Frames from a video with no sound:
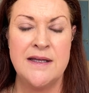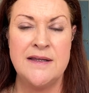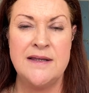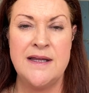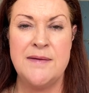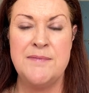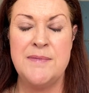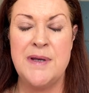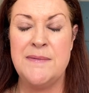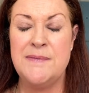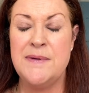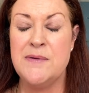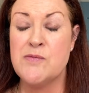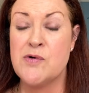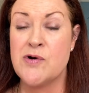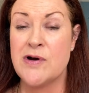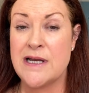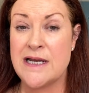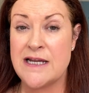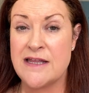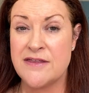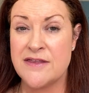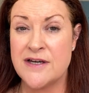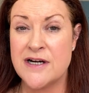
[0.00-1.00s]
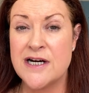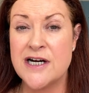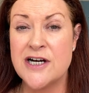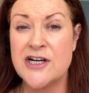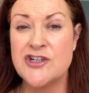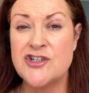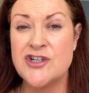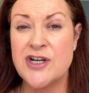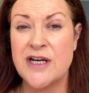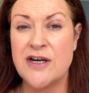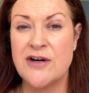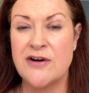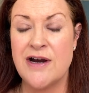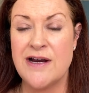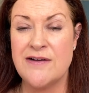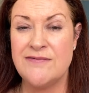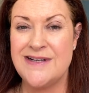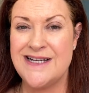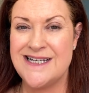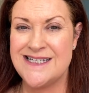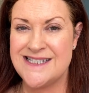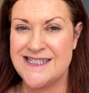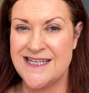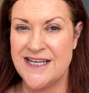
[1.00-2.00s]
they may be more lethargic or have
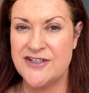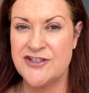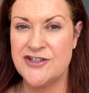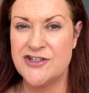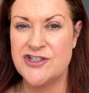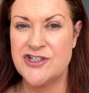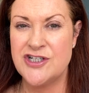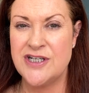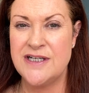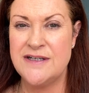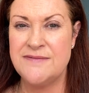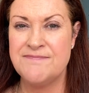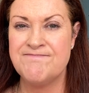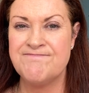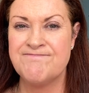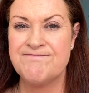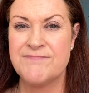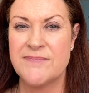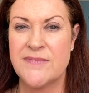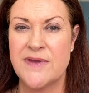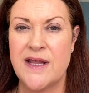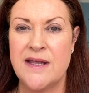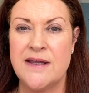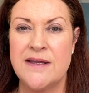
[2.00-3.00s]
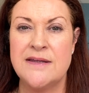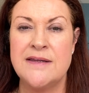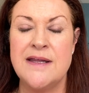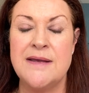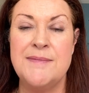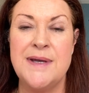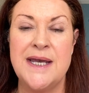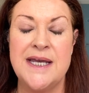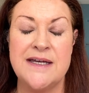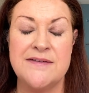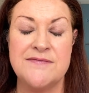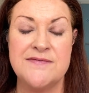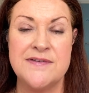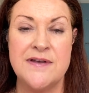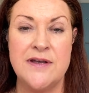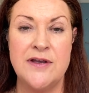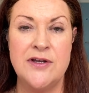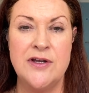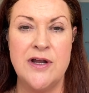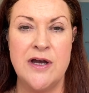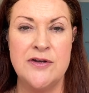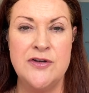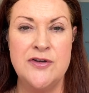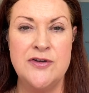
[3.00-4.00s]
less energy, they may have
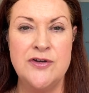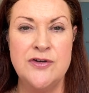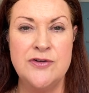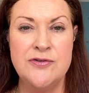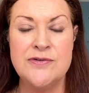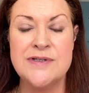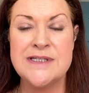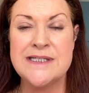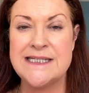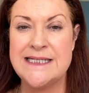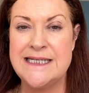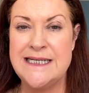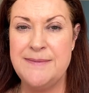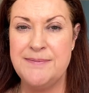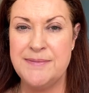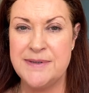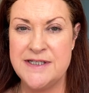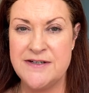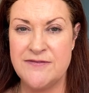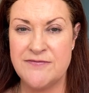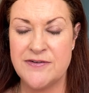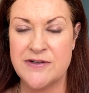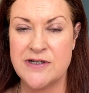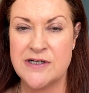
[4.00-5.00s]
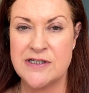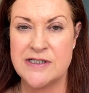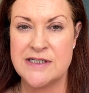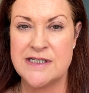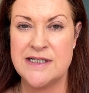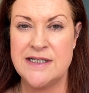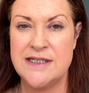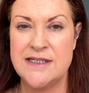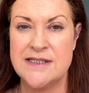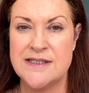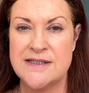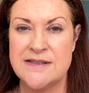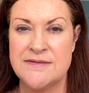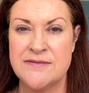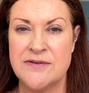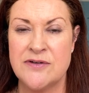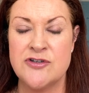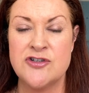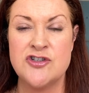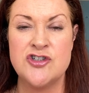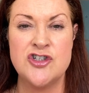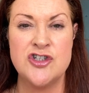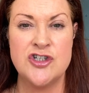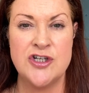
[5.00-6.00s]
new sleep difficulties,
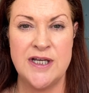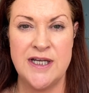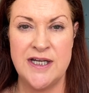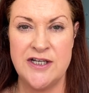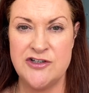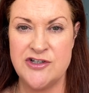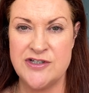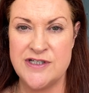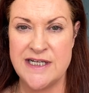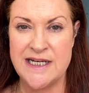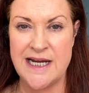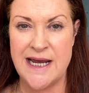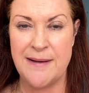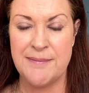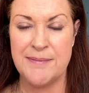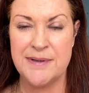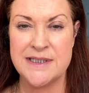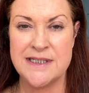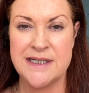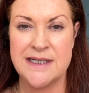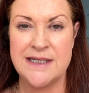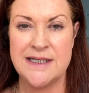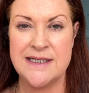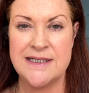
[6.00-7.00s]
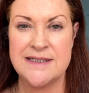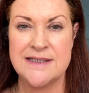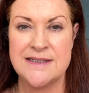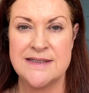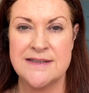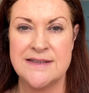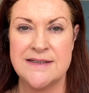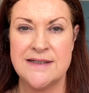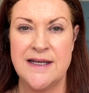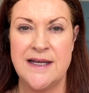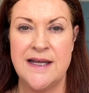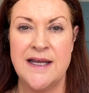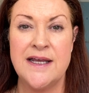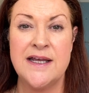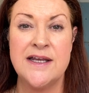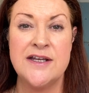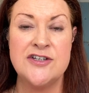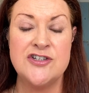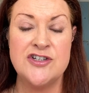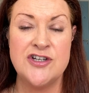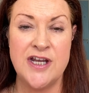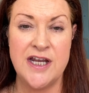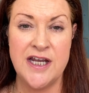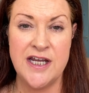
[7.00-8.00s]
changes in appetite,
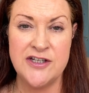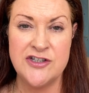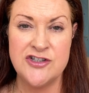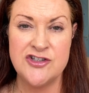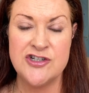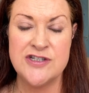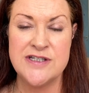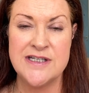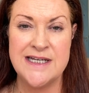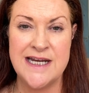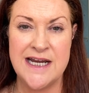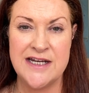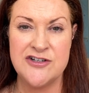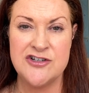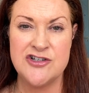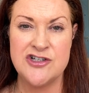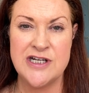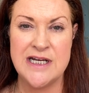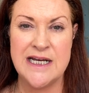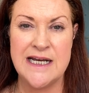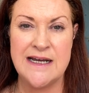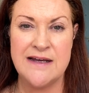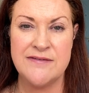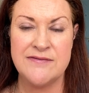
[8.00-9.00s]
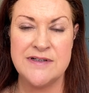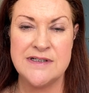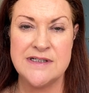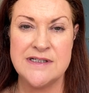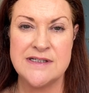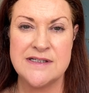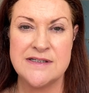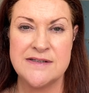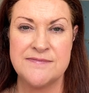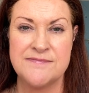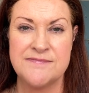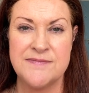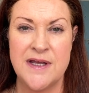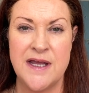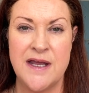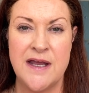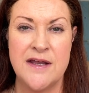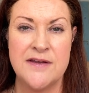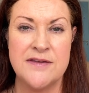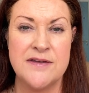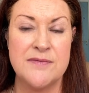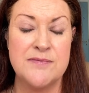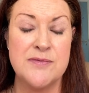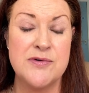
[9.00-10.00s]
changes in energy levels.
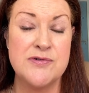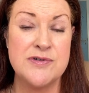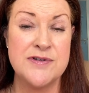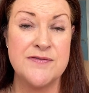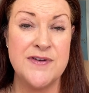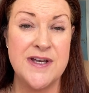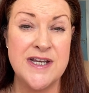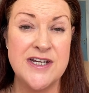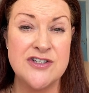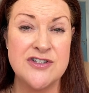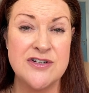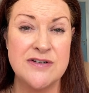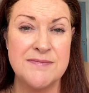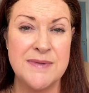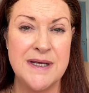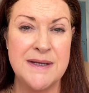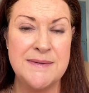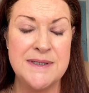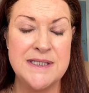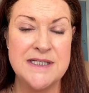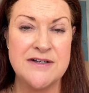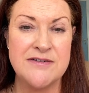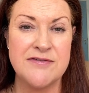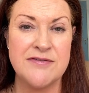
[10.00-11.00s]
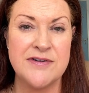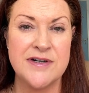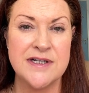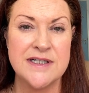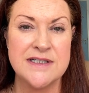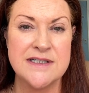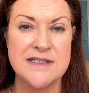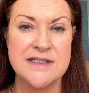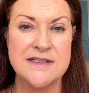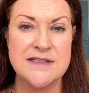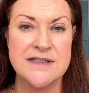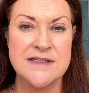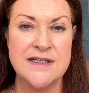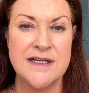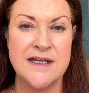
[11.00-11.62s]
Their motivation may be different.